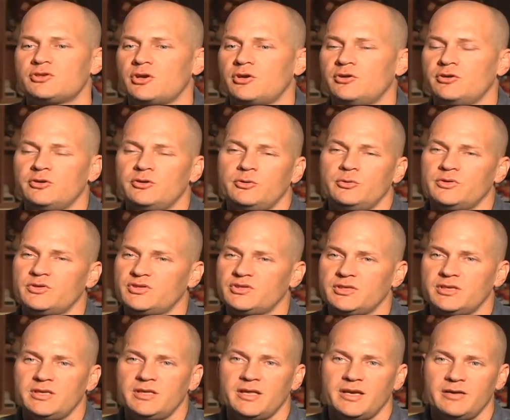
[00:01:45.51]
turned into a
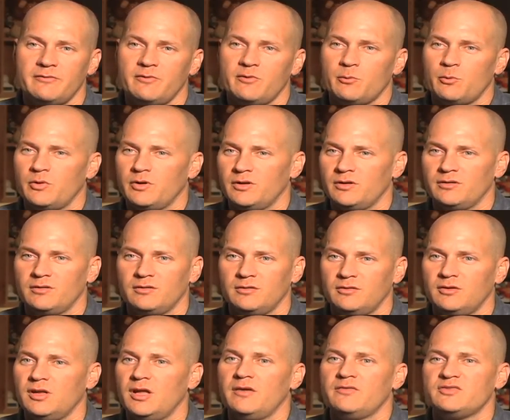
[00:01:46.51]
city that everyone
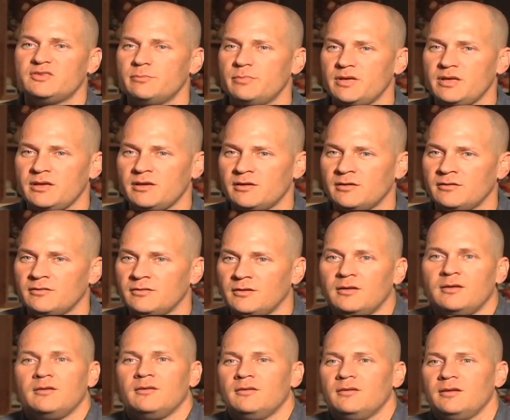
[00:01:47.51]
loves to be in
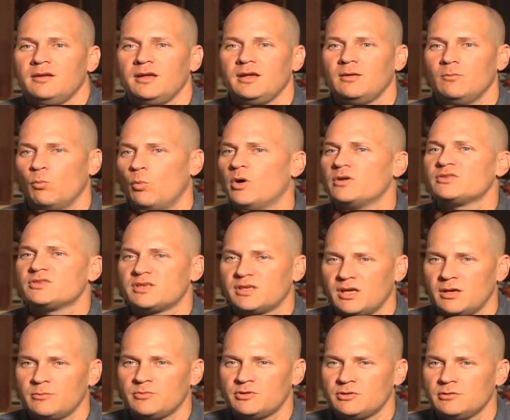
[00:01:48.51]
and wants to
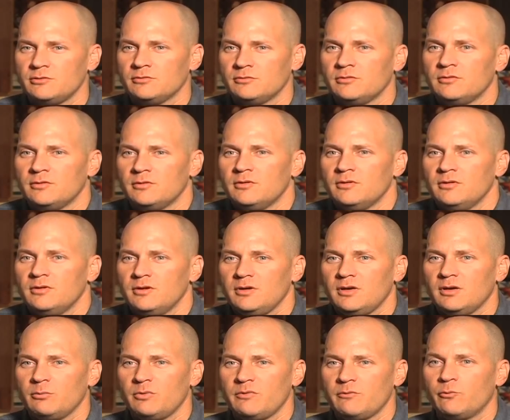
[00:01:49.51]
come to, you
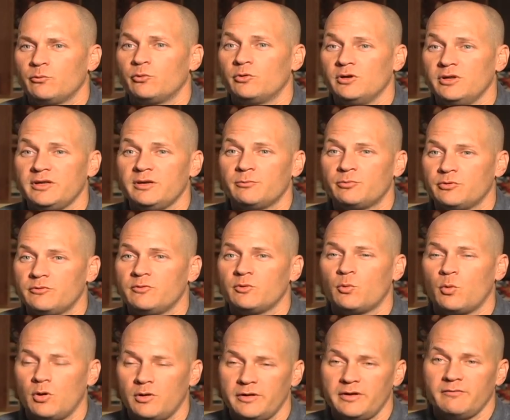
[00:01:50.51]
know, we've really improved the
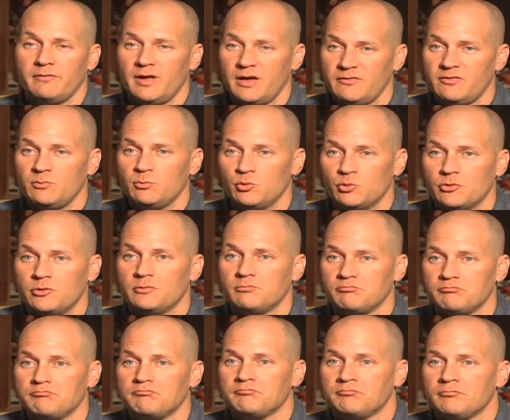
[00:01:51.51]
quality of life in Moore.
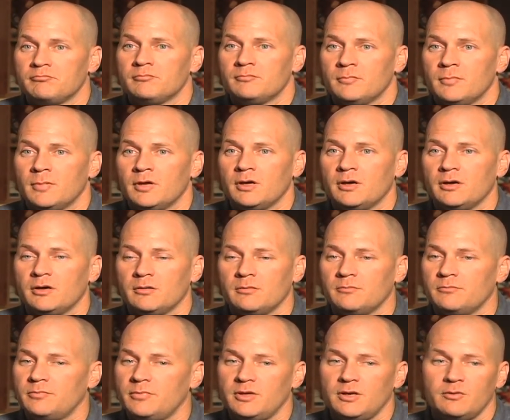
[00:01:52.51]

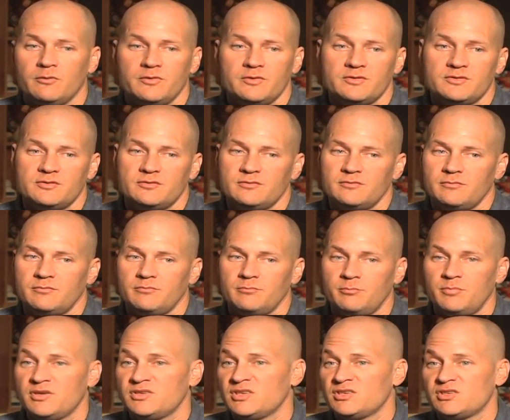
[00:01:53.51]
Um, you know,
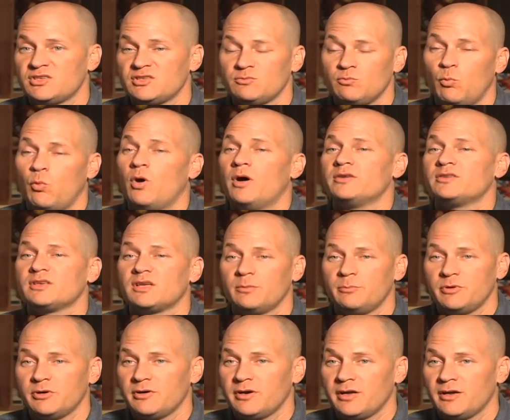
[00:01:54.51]
businesses want to come
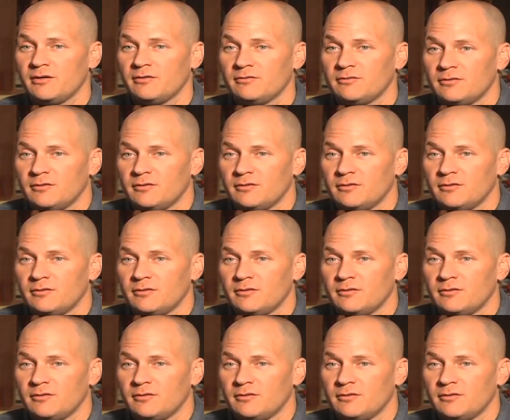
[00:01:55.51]
here now.